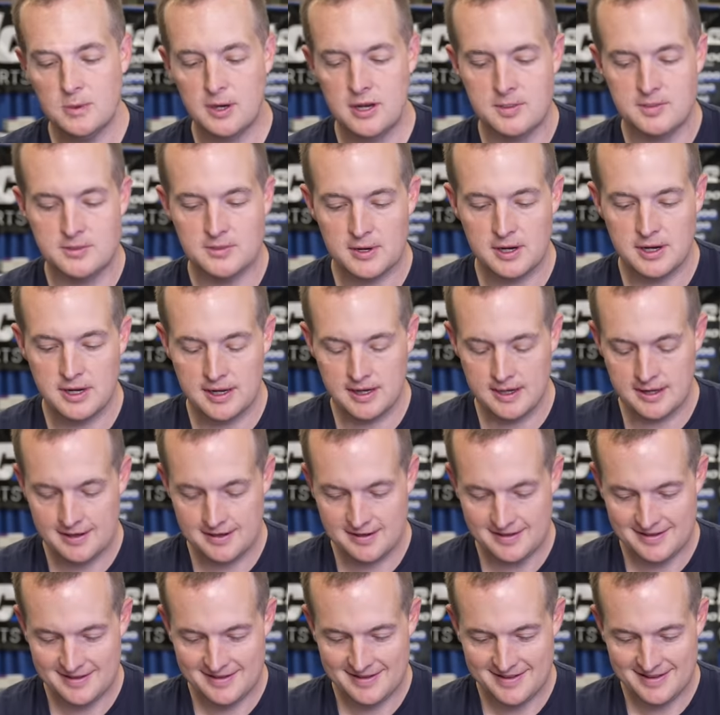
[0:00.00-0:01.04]
Williams rookie.
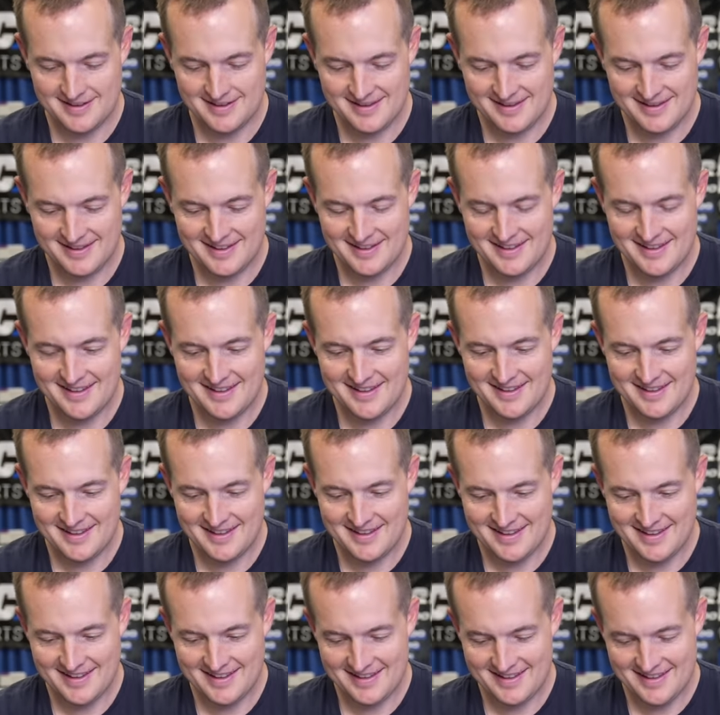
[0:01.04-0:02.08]
There you go. Look at
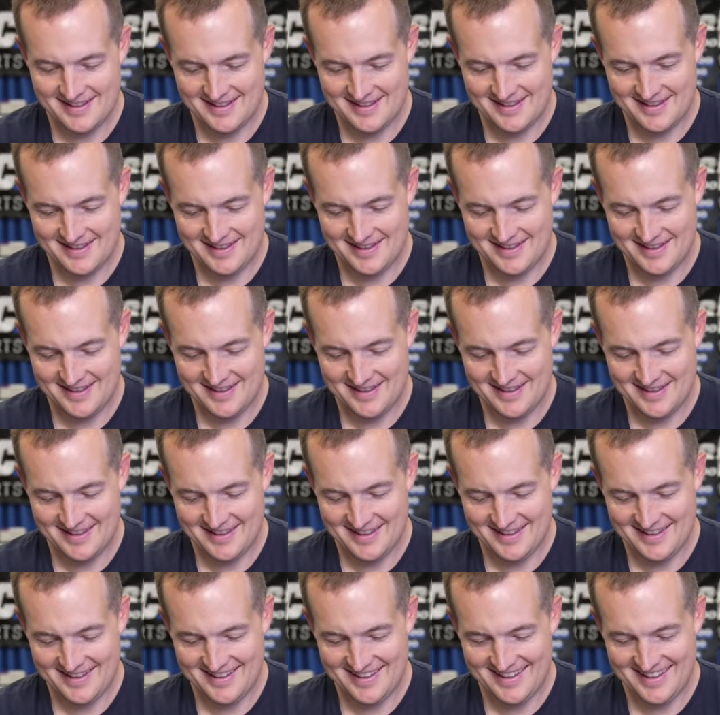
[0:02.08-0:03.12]
that. That's the proper
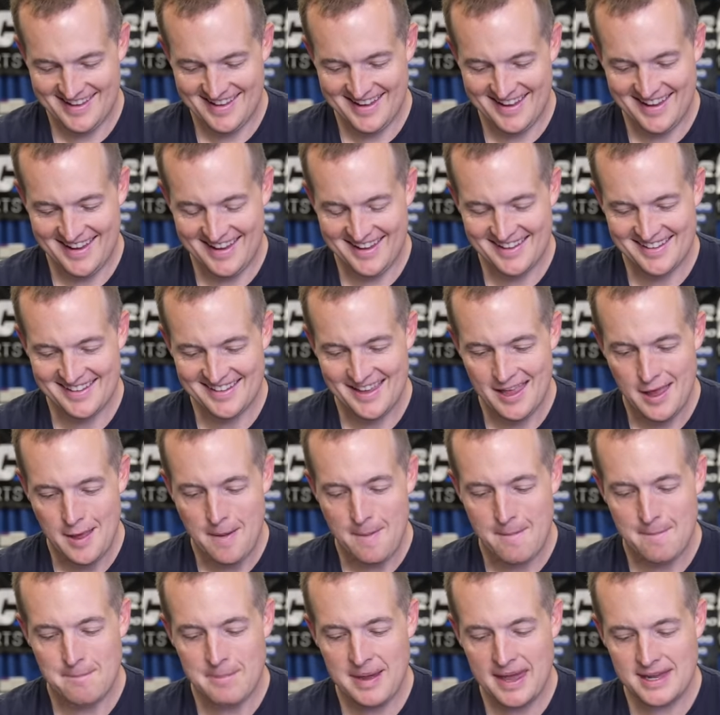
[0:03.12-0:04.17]
Jason yeah. Williams.
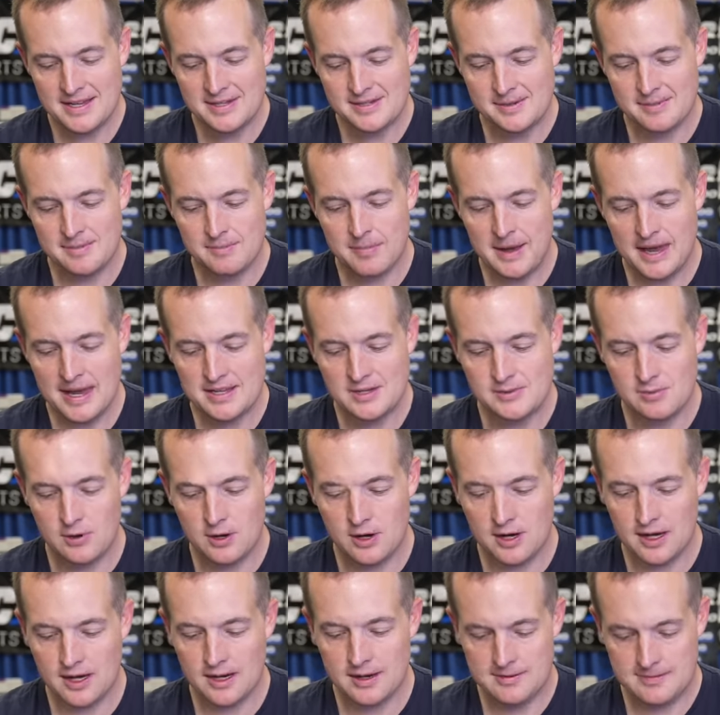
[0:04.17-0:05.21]
Base that's, base
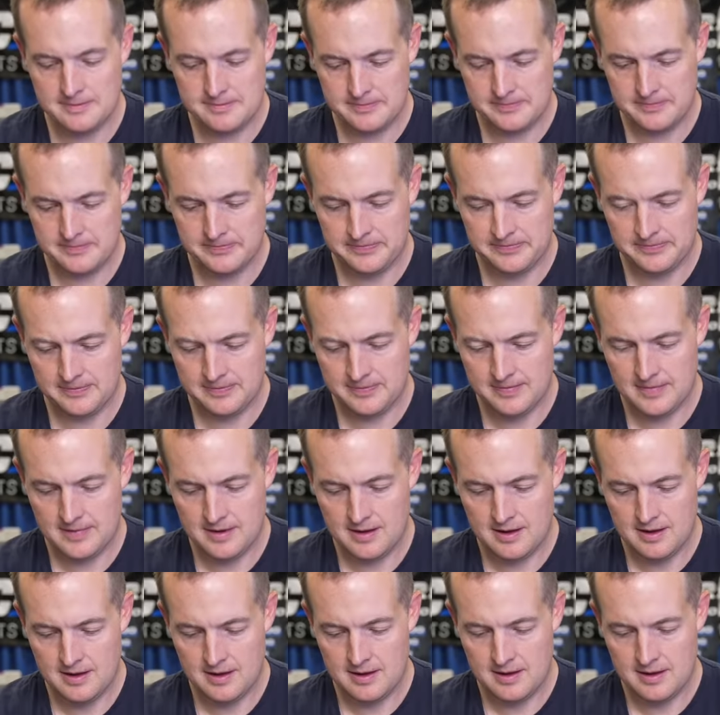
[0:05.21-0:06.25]
rookie. That's my Florida
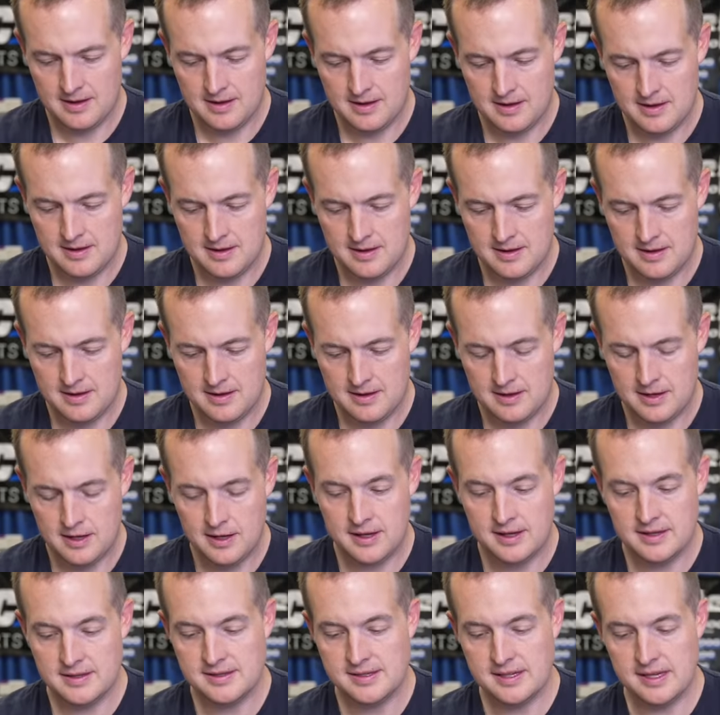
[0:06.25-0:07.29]
Gator Jason Williams. You
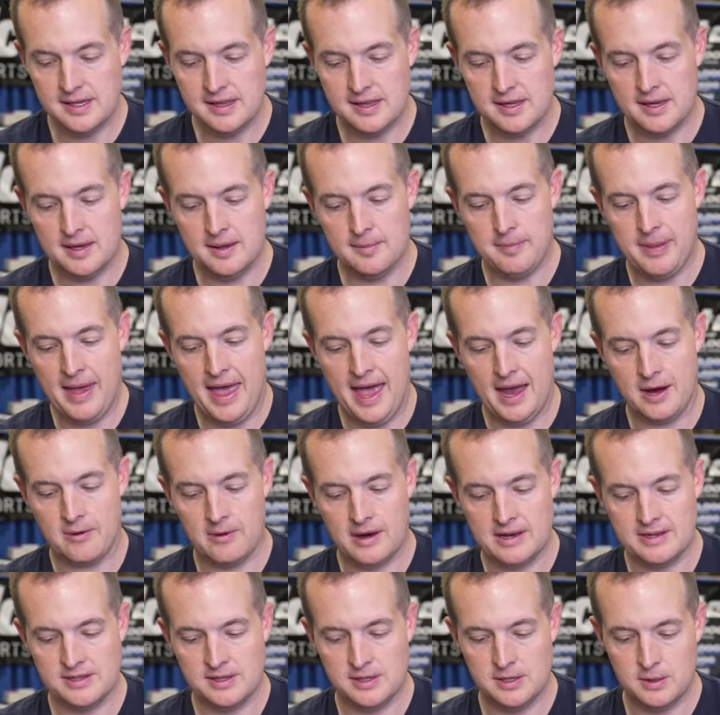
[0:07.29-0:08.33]
can see the pack
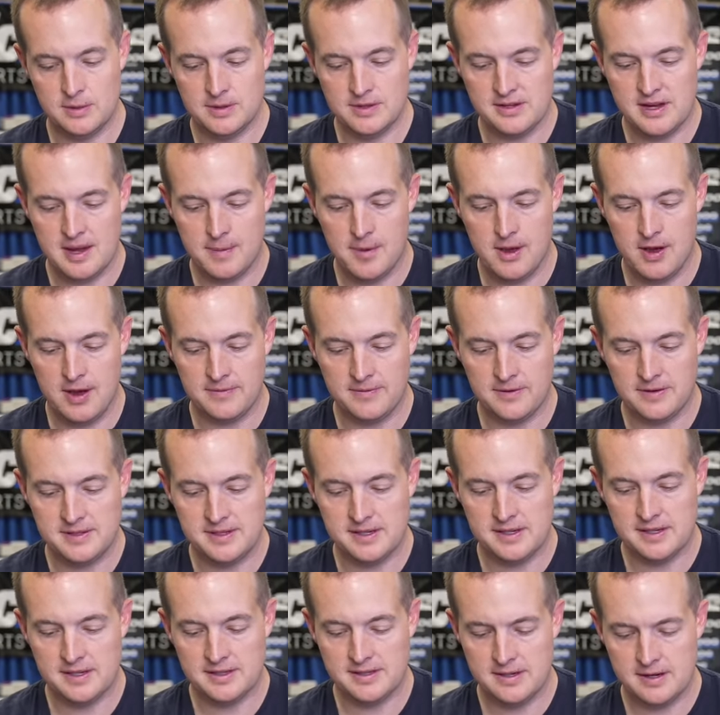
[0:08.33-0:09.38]
residue has come off. You
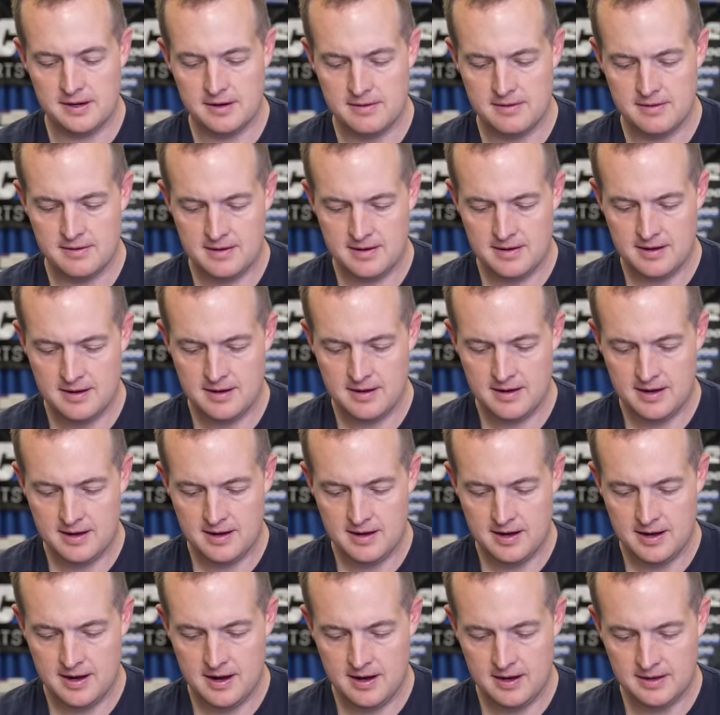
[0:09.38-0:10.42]
see this here?
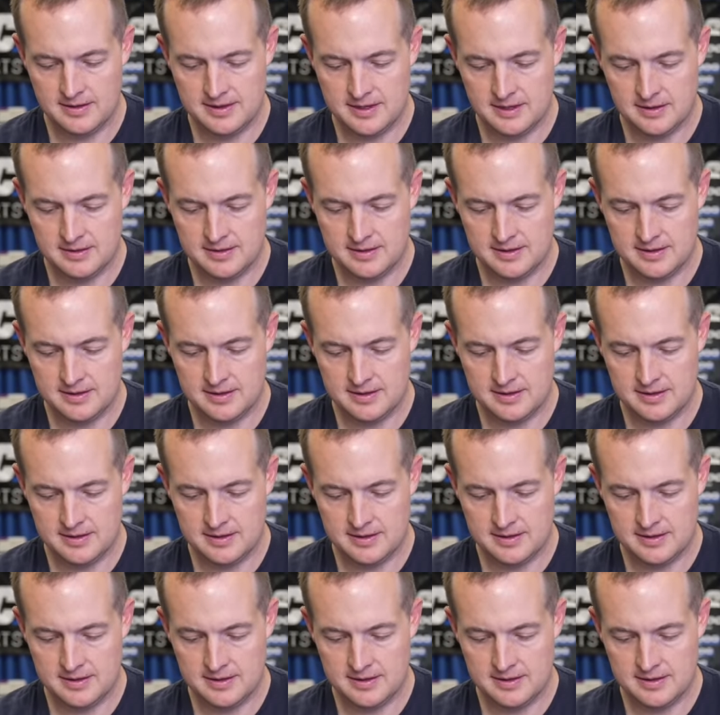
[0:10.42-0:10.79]
you tilted.